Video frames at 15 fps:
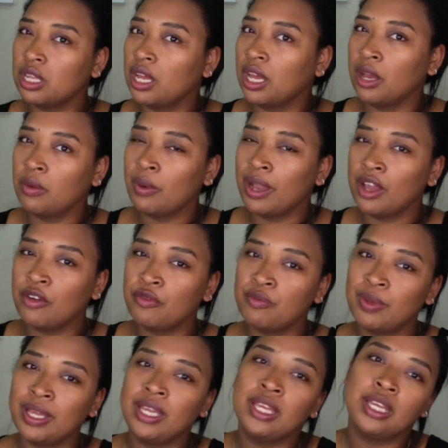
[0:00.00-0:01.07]
a way of
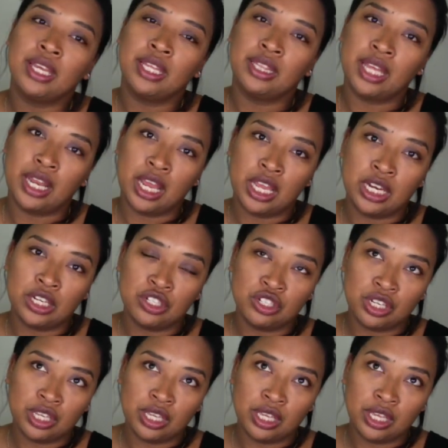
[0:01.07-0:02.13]
being in that
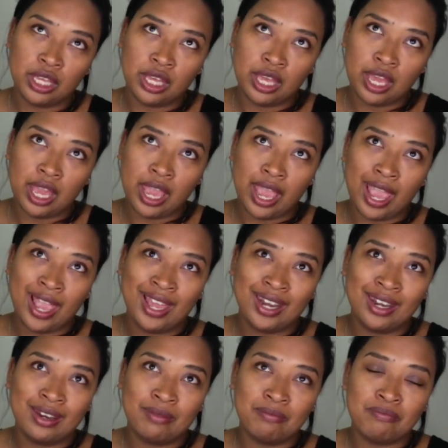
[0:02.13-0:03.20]
energy
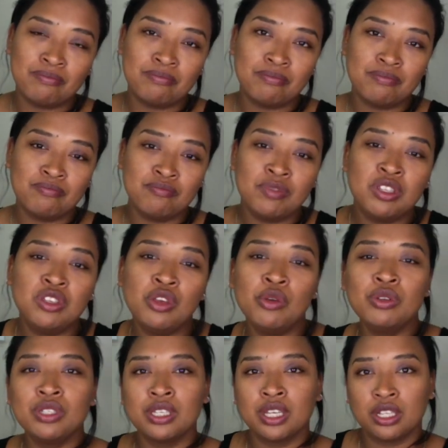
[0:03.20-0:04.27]
and
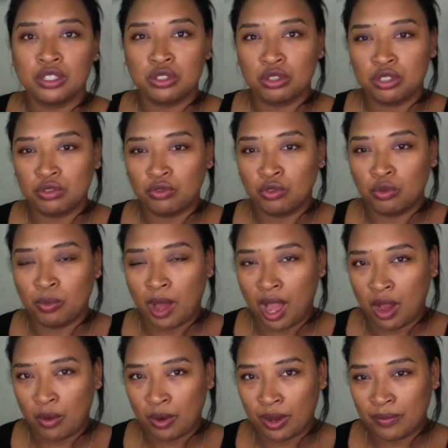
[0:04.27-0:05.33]
using it to its full
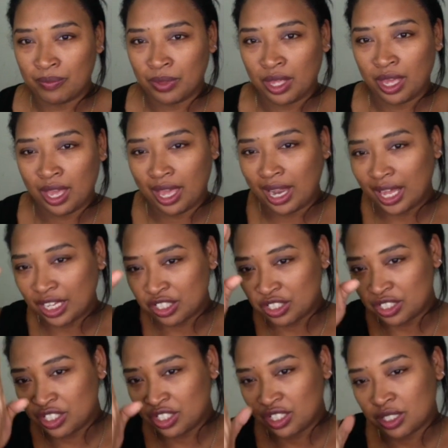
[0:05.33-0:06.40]
power, and actually
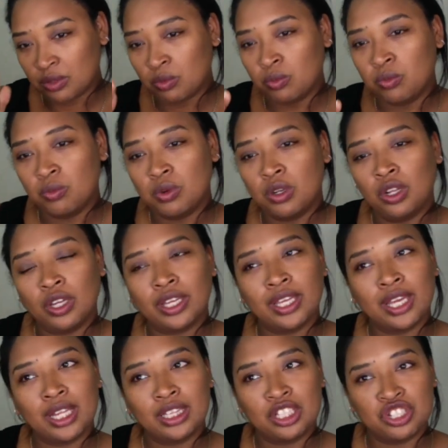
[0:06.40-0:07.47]
just looking
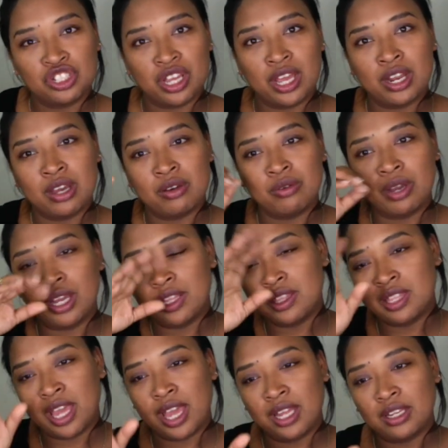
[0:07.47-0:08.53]
at the shadow in
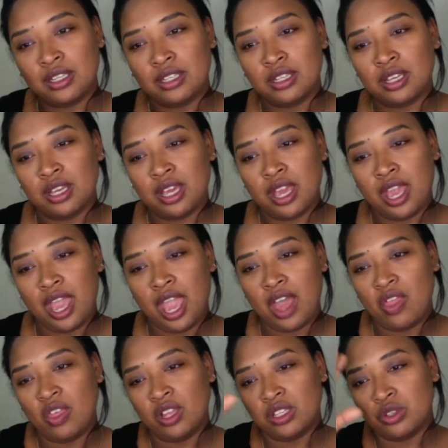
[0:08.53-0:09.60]
that, and
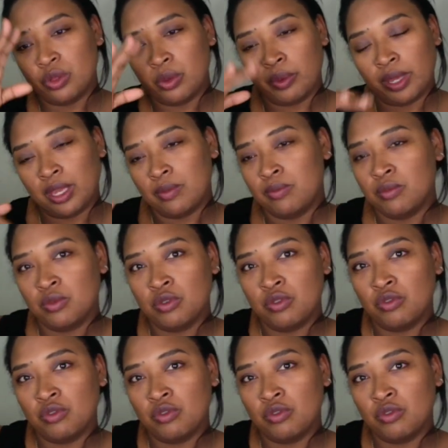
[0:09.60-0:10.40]
then so that we can move